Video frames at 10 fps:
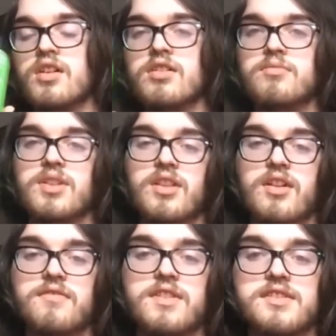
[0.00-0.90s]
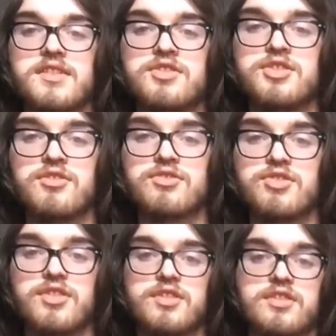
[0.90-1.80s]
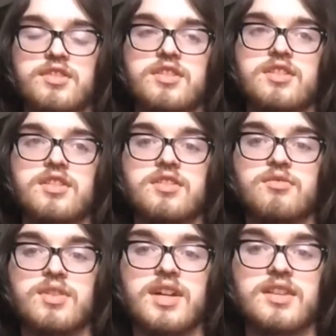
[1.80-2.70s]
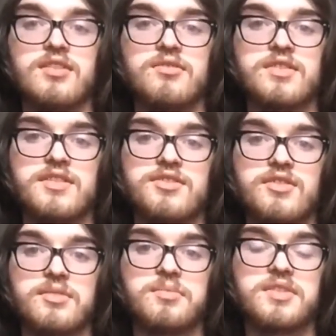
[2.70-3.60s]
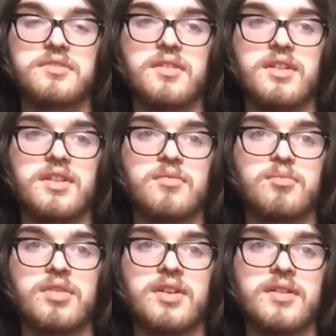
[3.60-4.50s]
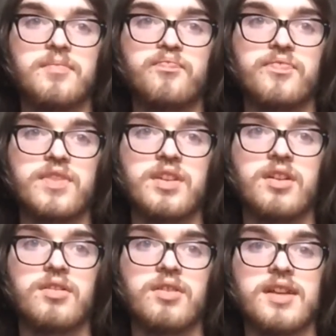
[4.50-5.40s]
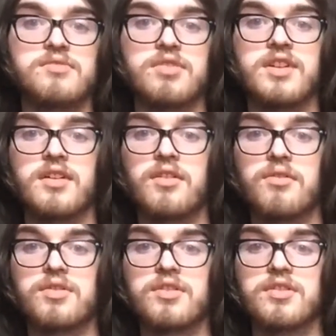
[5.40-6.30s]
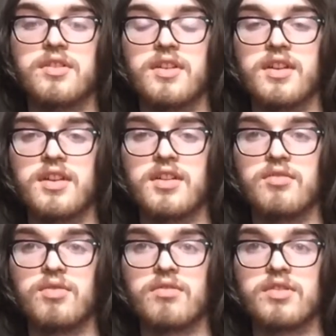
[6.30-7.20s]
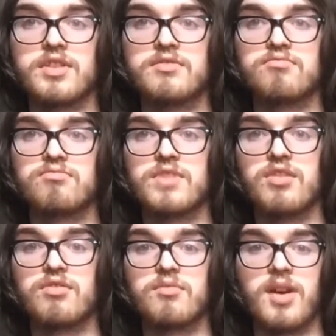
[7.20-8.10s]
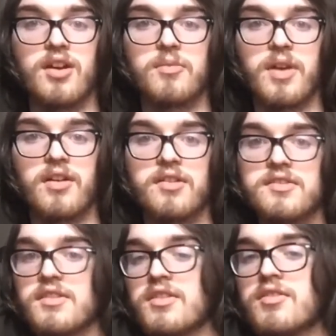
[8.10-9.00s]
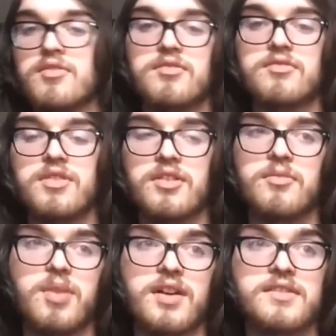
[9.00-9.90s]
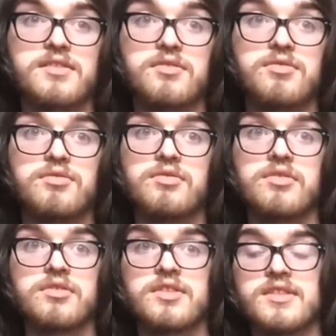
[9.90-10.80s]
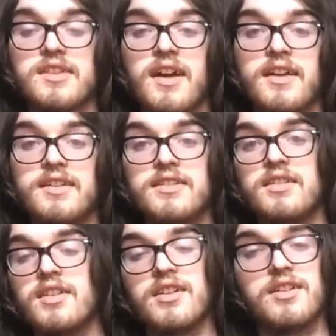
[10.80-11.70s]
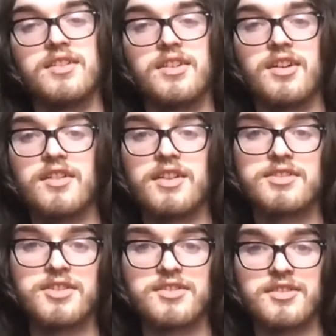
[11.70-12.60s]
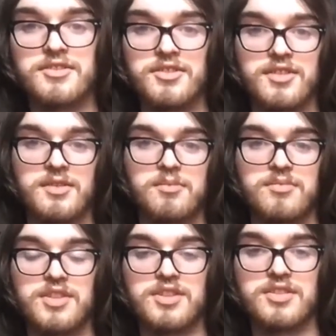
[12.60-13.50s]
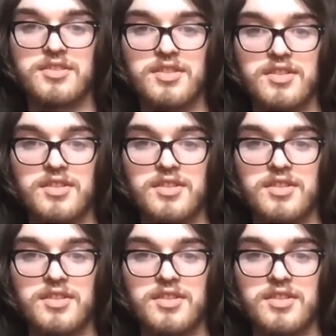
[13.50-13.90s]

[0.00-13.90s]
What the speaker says: A lot of us as children, we had lucid dreams, but as we got older, we were told by our parents, or by school or society, no, that's just a dream, just